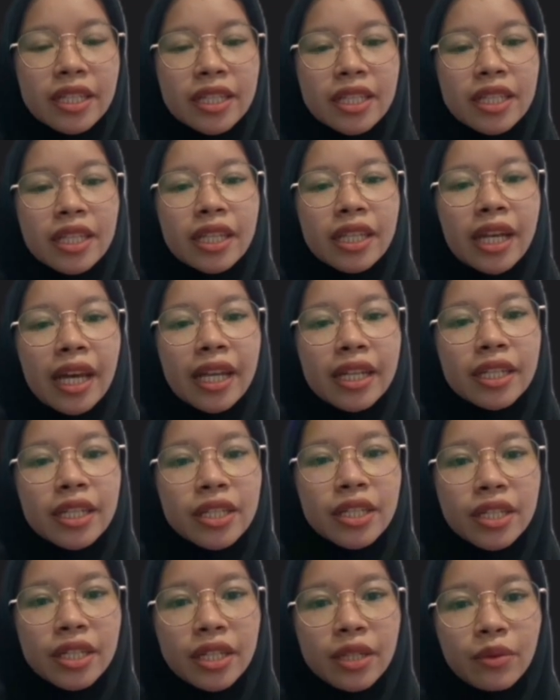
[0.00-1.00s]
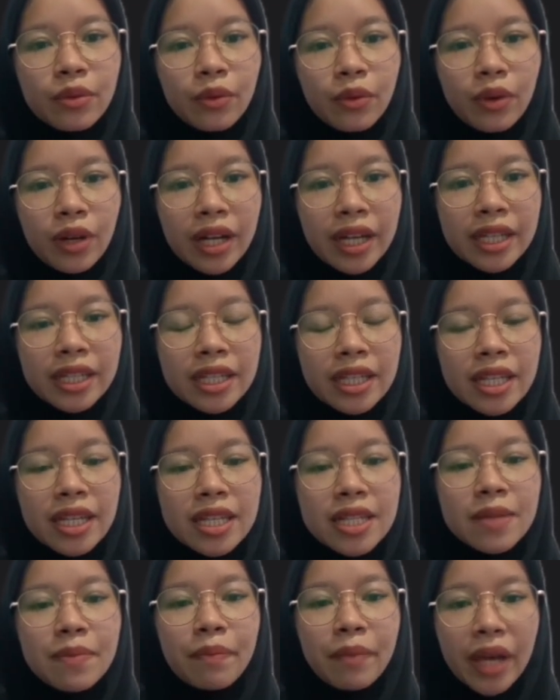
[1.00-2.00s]
And the third one is
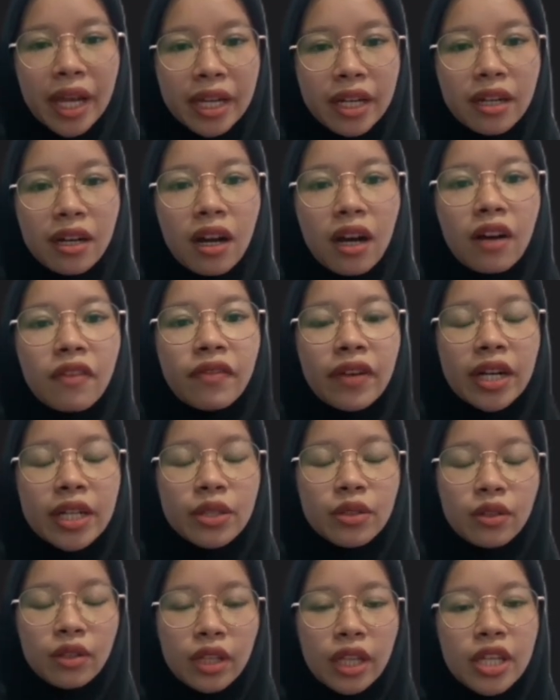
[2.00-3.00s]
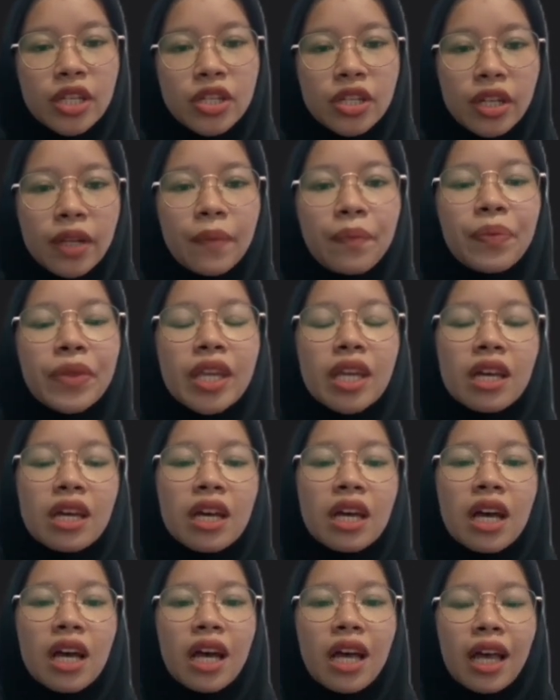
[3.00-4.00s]
manner of articulation.
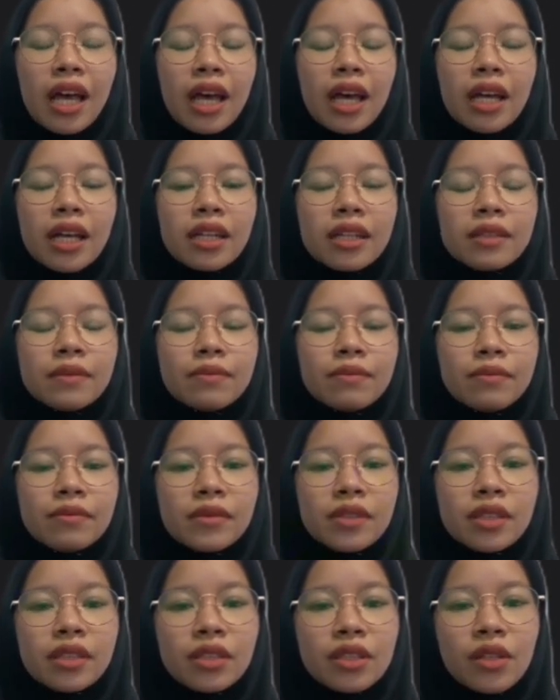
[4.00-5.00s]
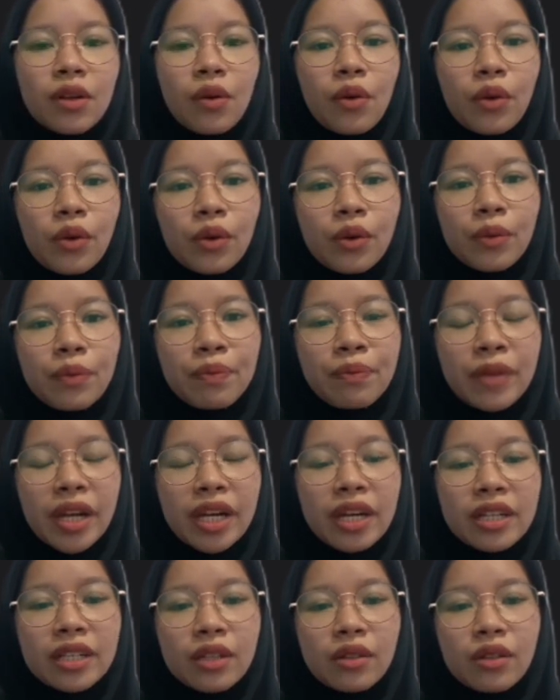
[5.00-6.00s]
And so manner
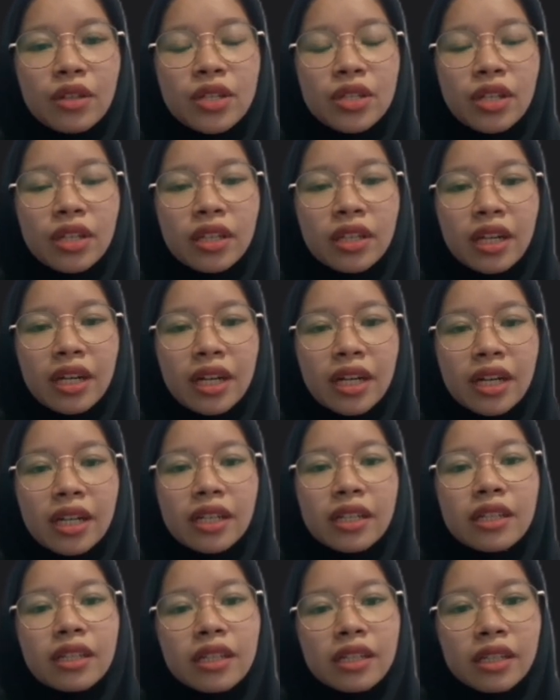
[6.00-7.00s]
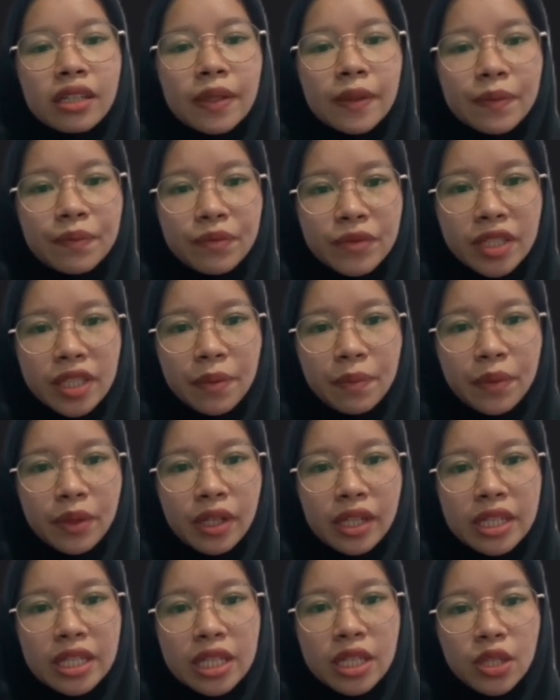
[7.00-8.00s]
articulation, there are separate
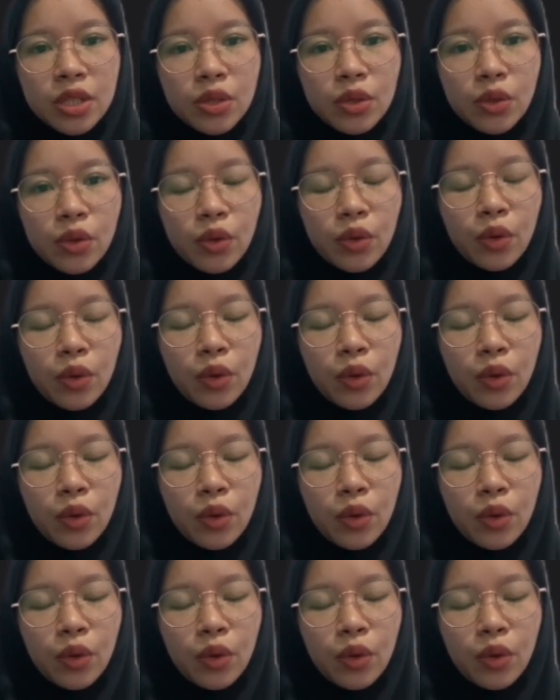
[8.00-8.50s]
into